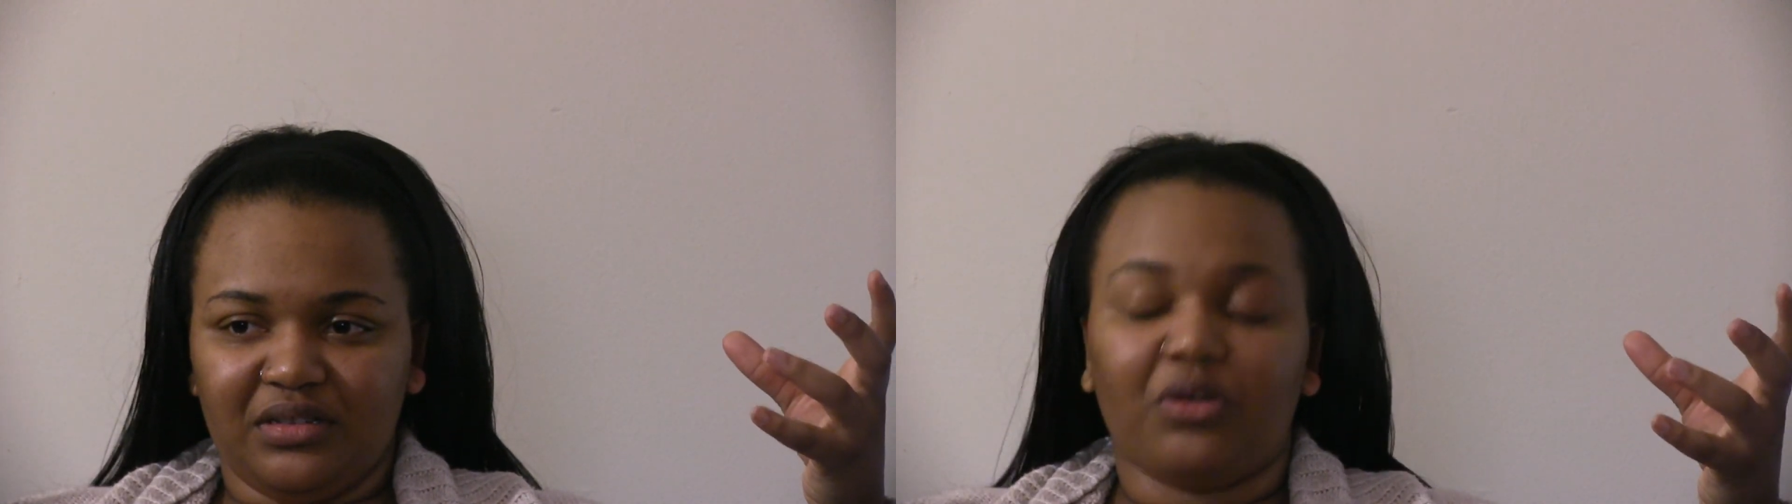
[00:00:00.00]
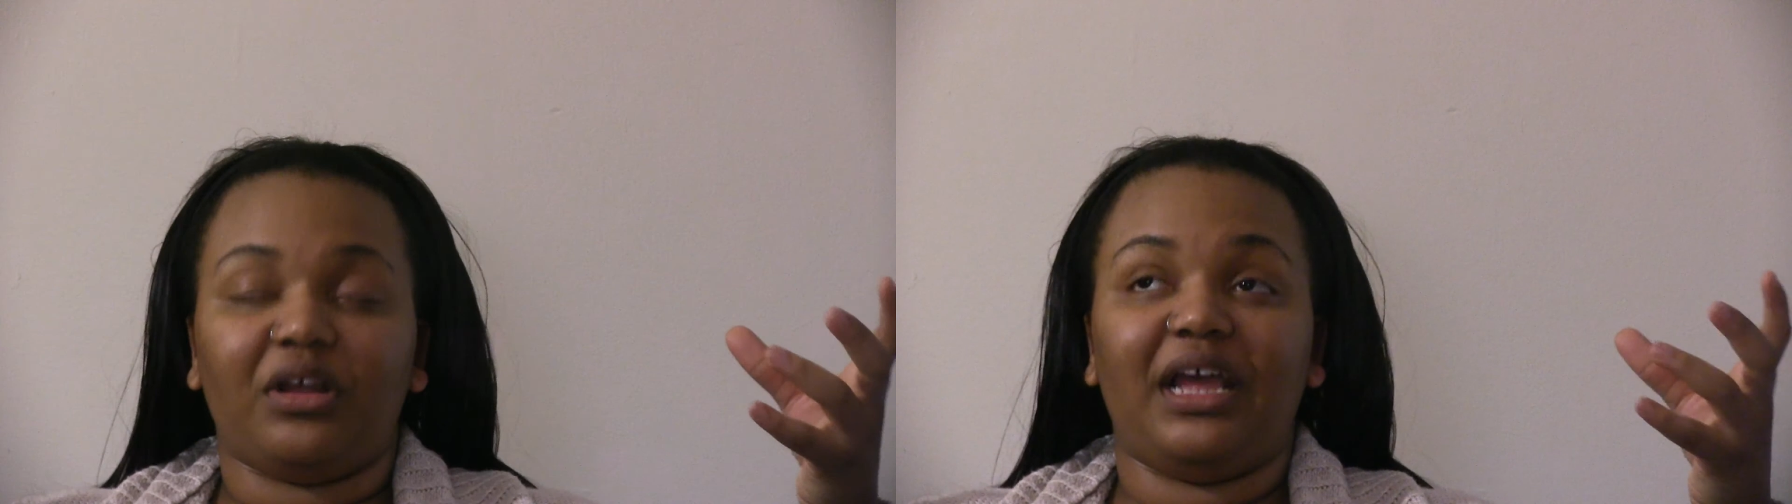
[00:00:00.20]

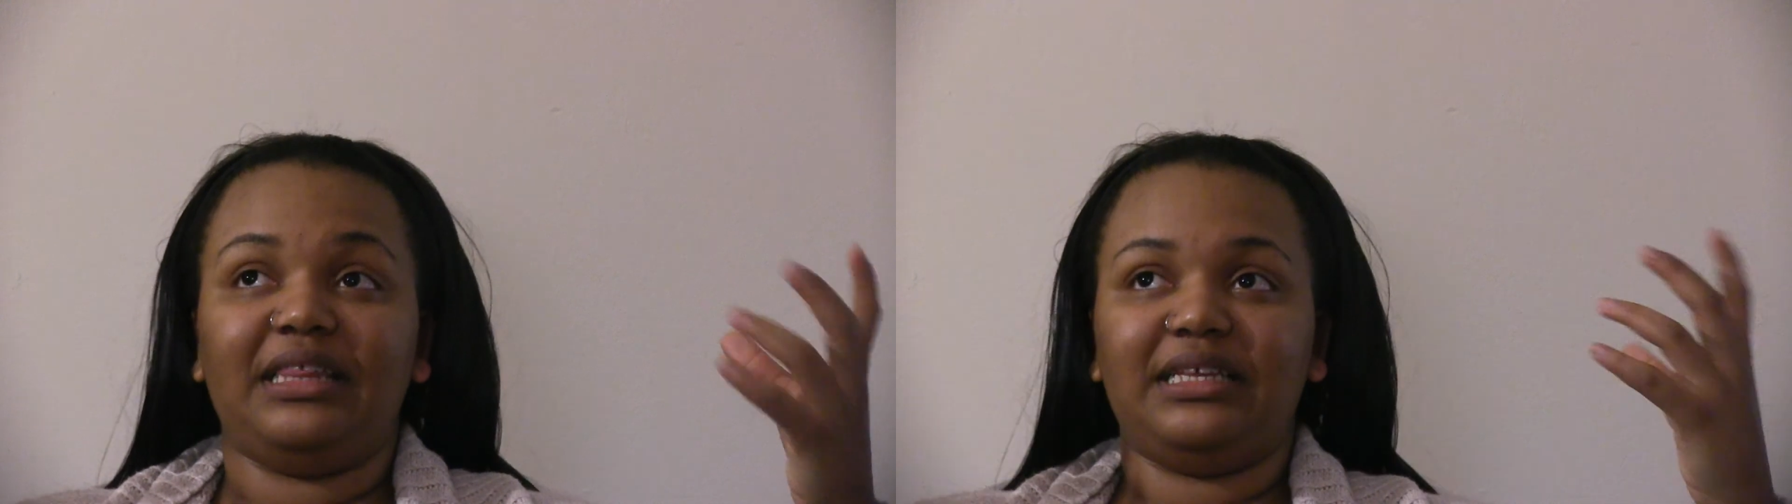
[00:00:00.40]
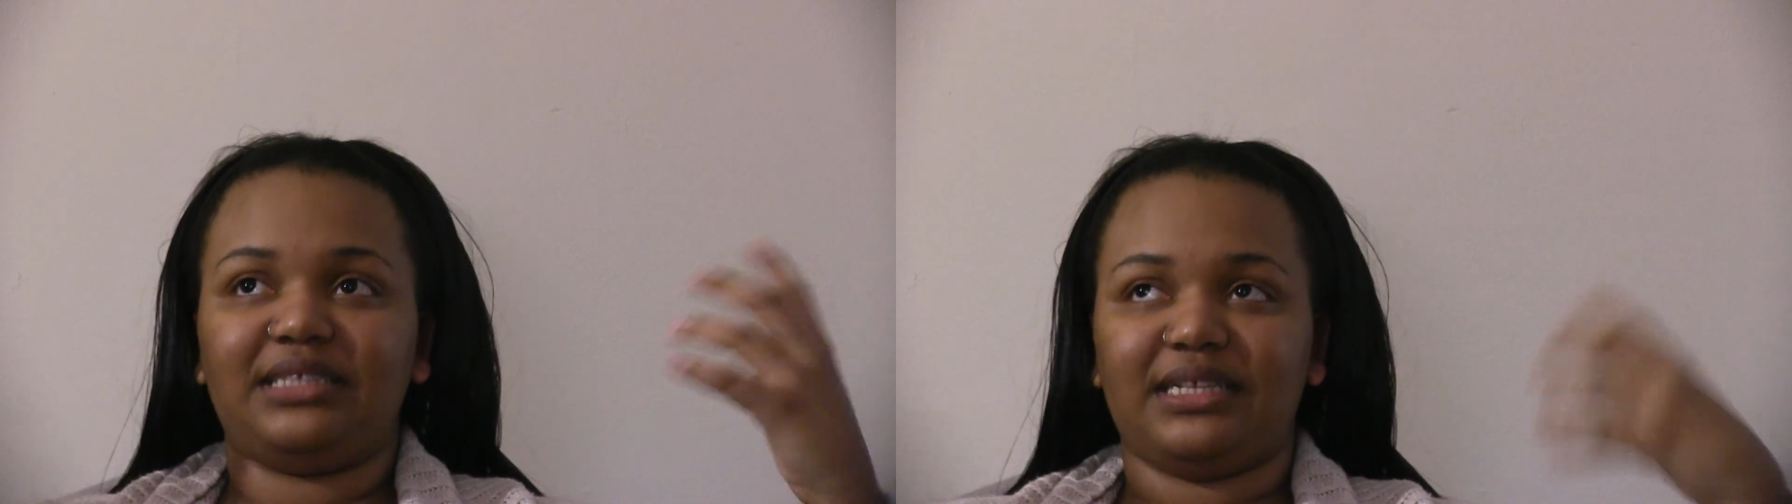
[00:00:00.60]
Or at
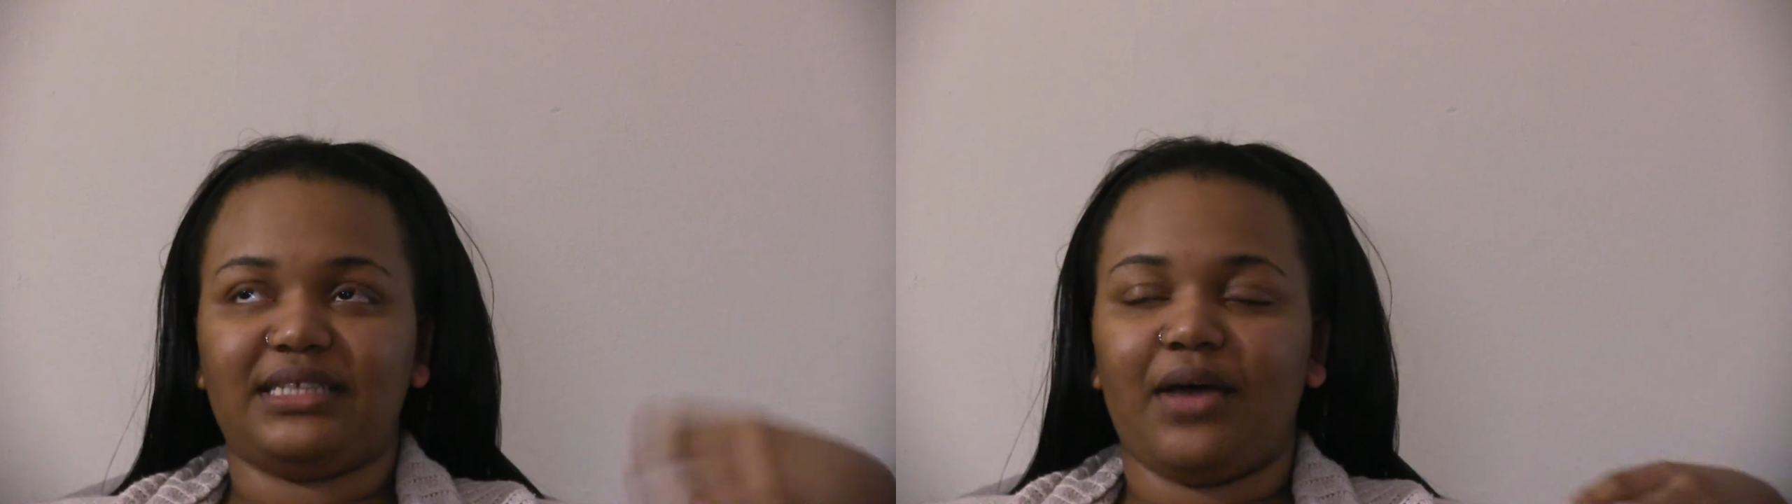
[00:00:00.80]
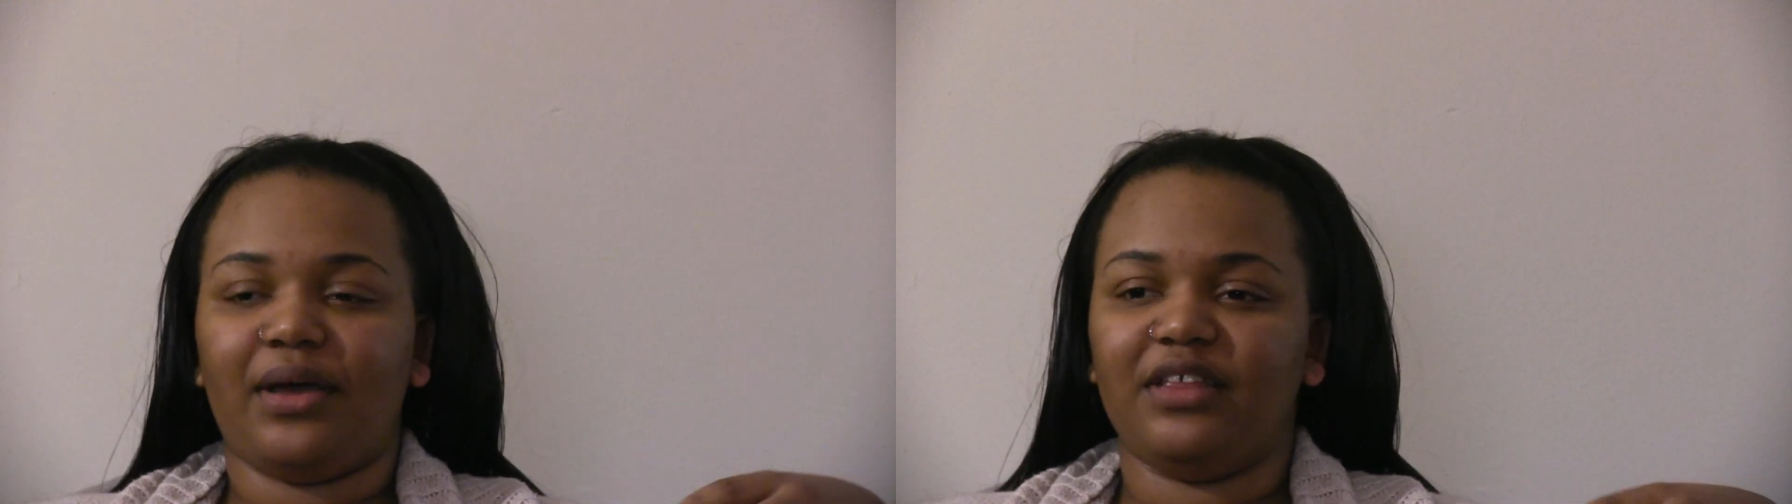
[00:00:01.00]
least that's
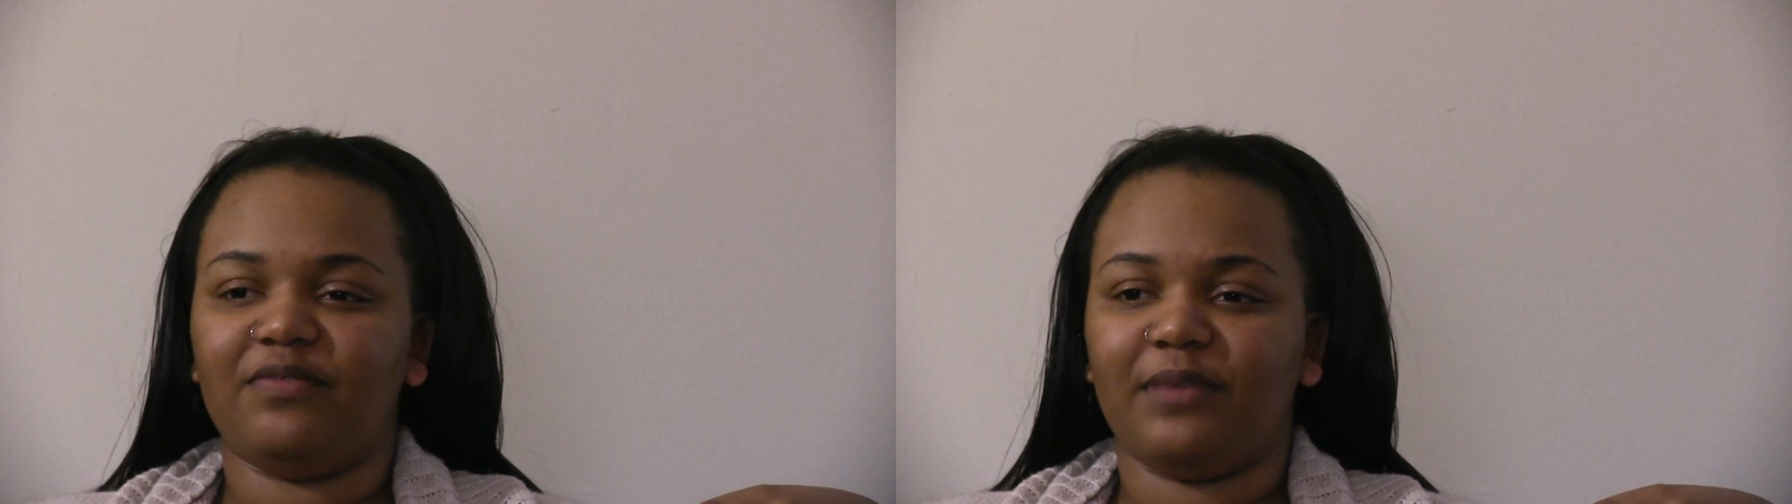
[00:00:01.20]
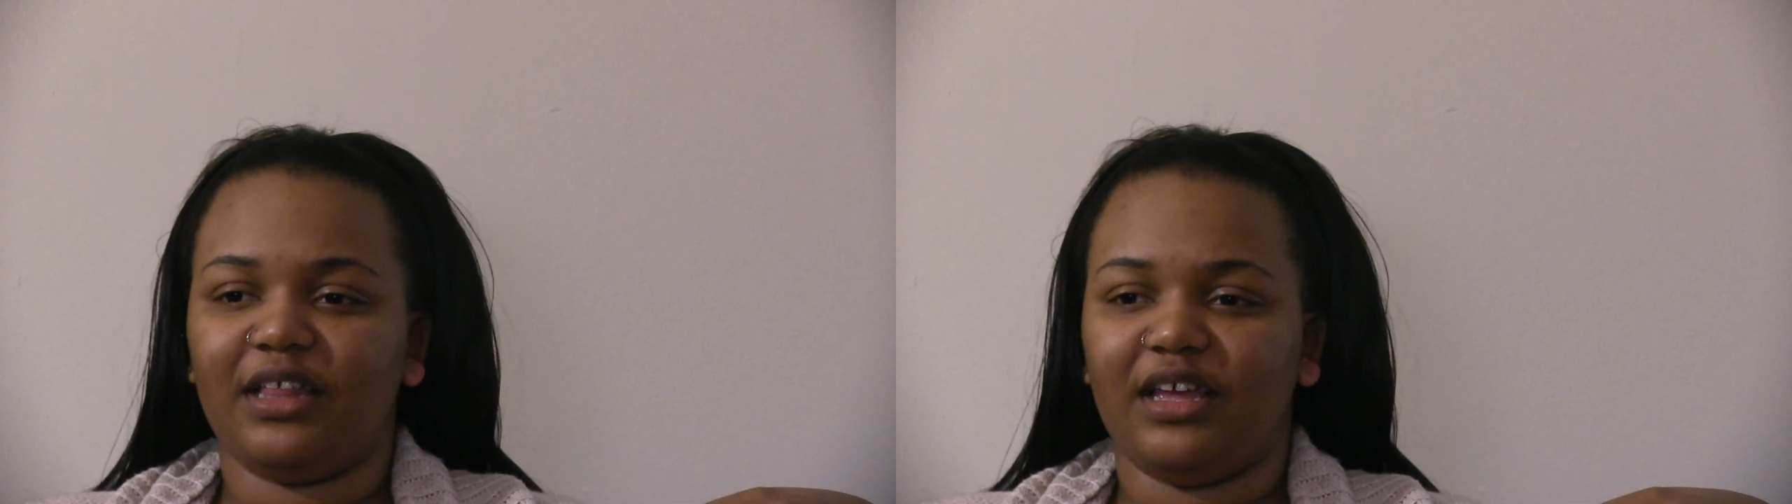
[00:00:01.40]
how I live
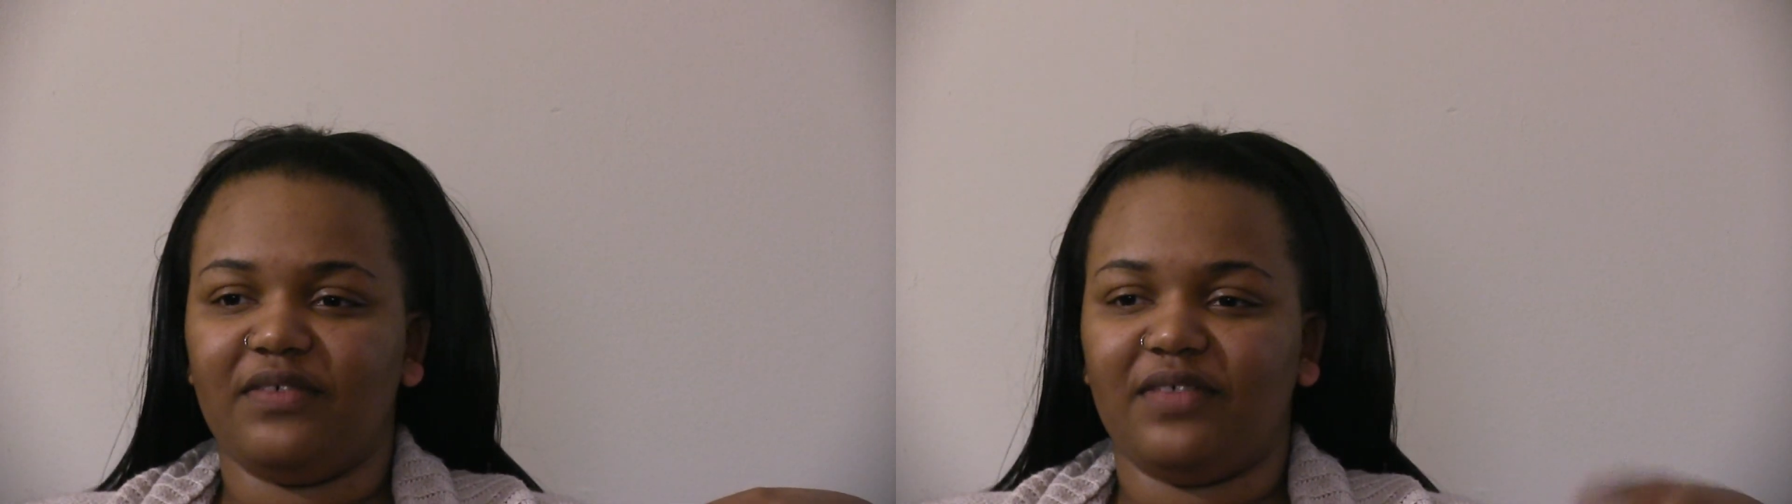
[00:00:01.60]
my life.